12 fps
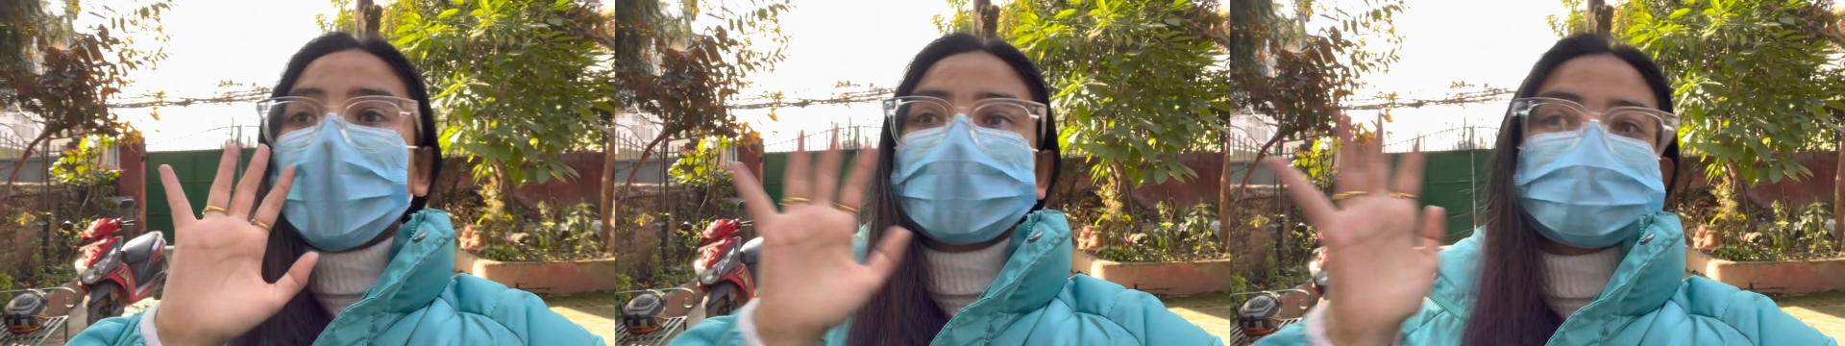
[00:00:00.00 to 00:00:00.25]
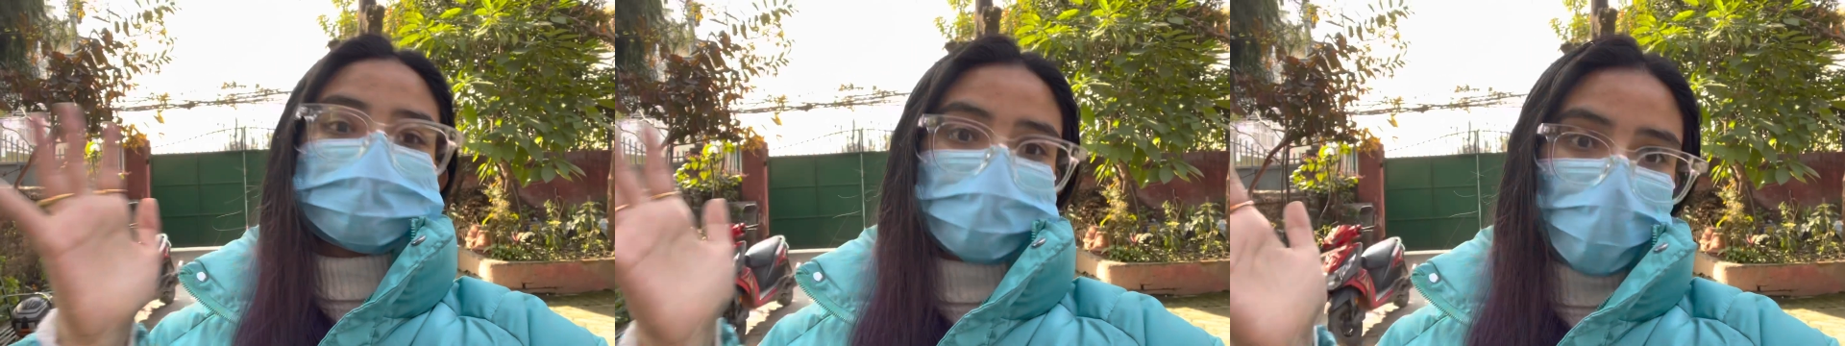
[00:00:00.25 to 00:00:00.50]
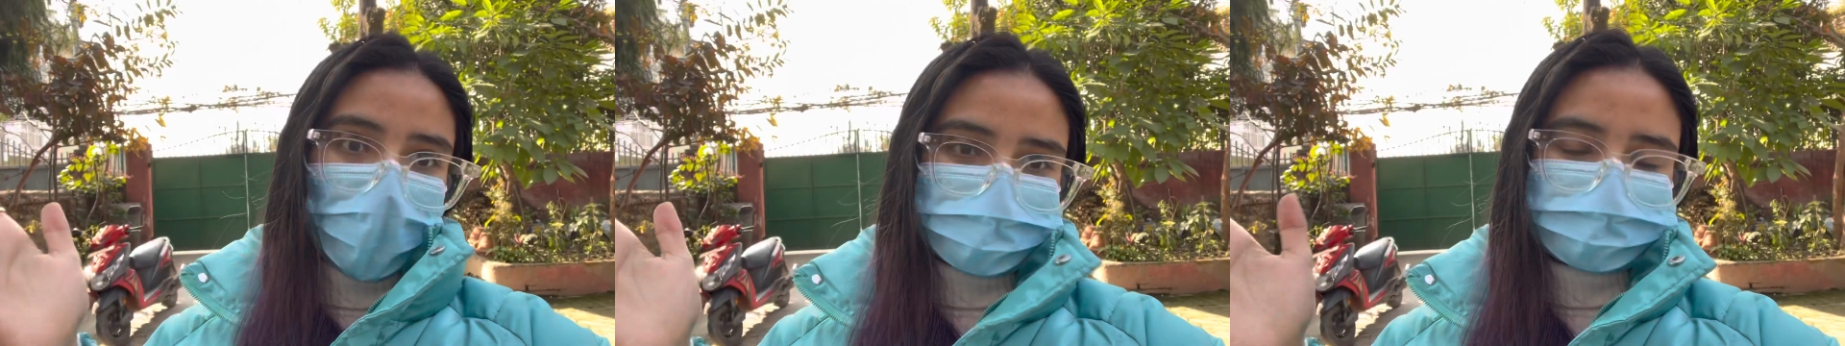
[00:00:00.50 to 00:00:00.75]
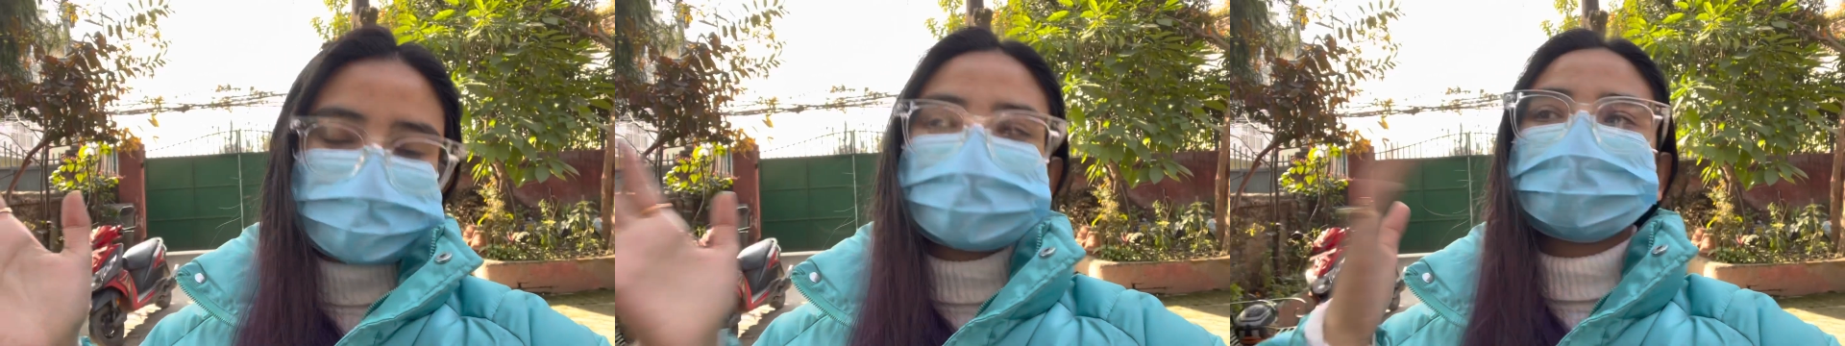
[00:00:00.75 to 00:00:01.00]
I don't know
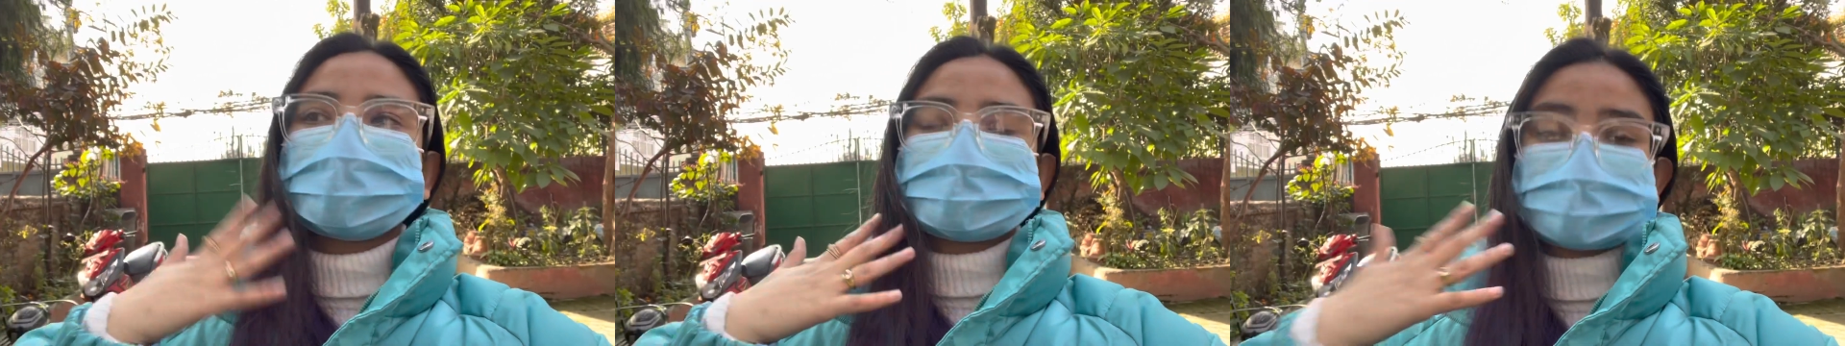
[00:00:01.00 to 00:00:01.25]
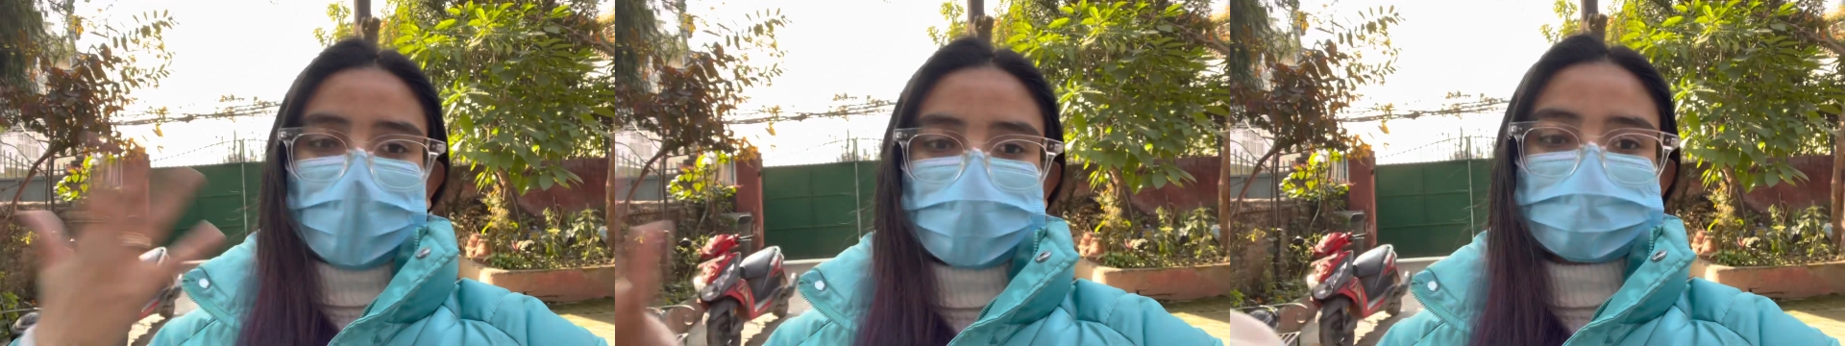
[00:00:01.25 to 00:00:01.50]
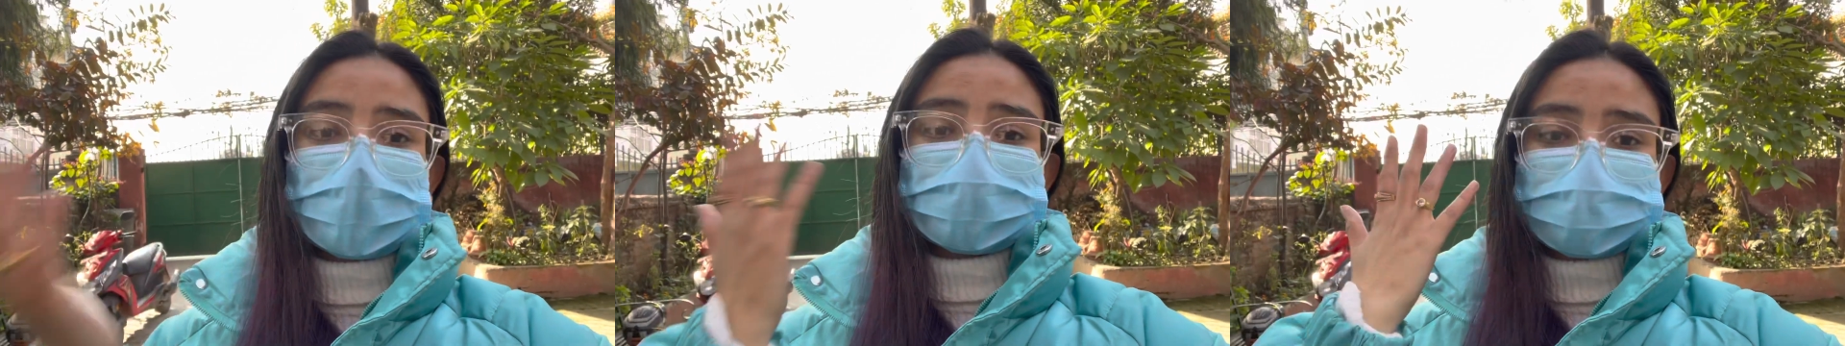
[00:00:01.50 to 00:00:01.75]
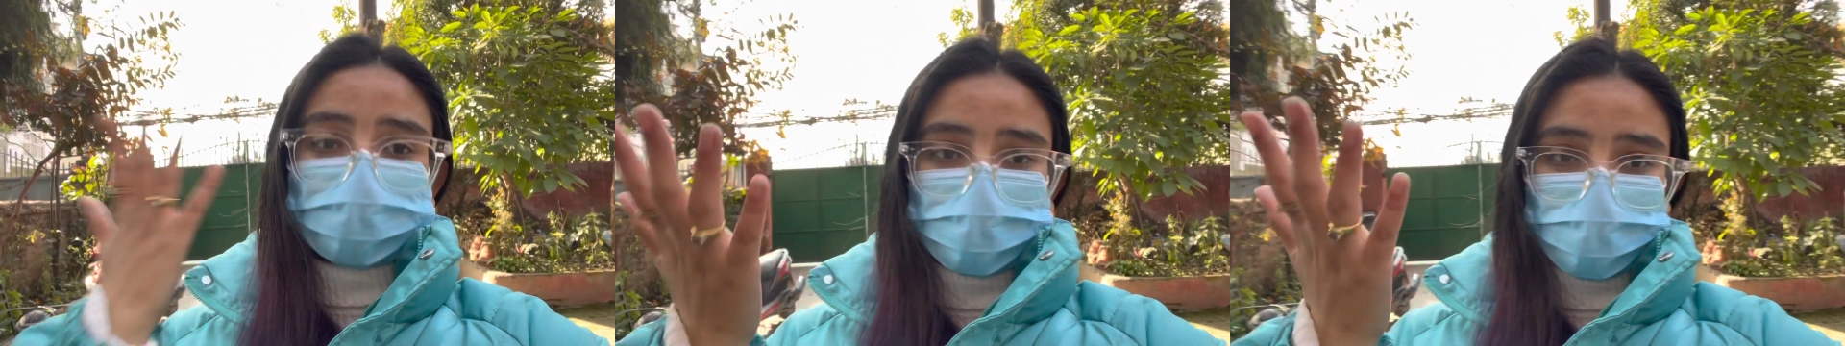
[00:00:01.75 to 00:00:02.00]
what, but yeah, we are
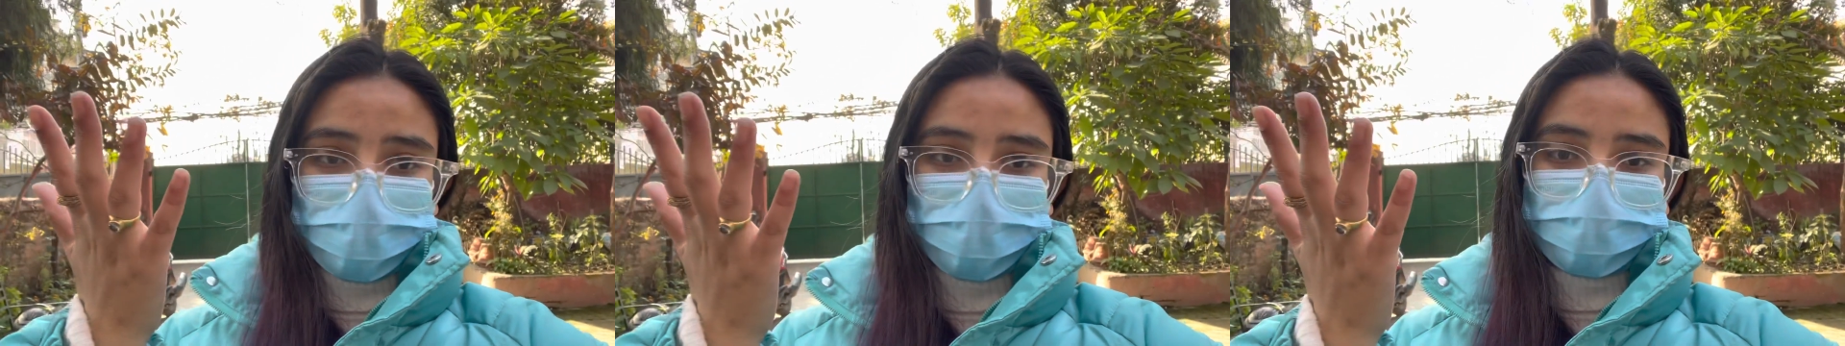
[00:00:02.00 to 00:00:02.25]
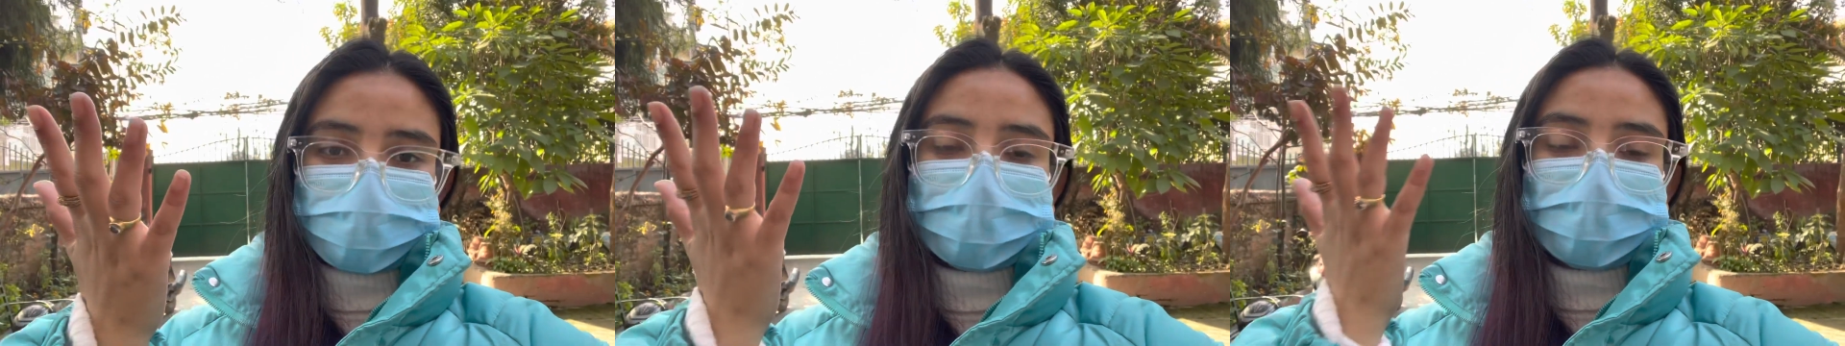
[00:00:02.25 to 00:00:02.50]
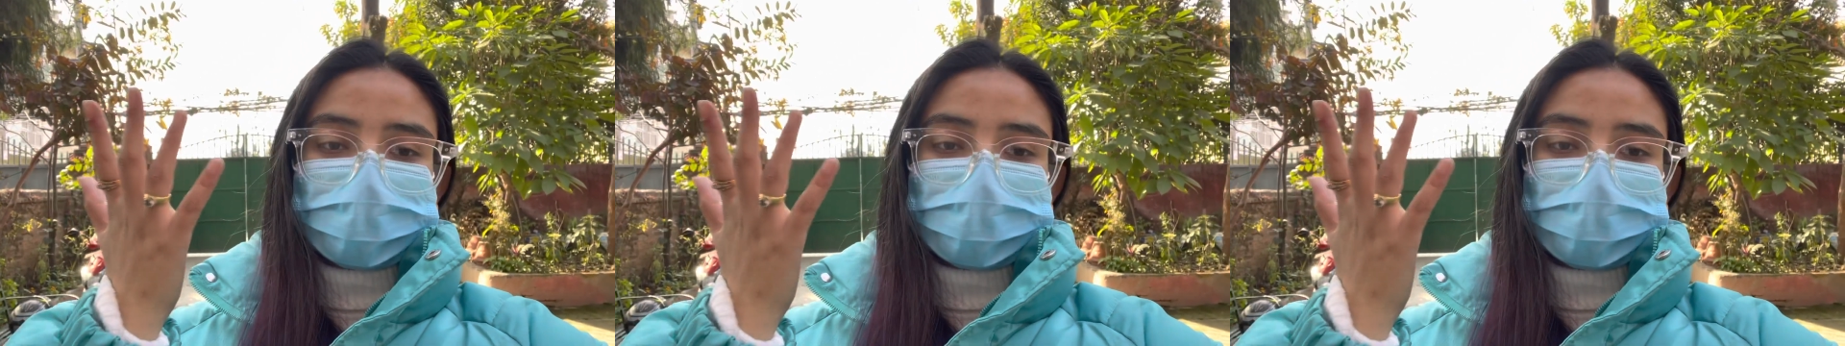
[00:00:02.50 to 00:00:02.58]
going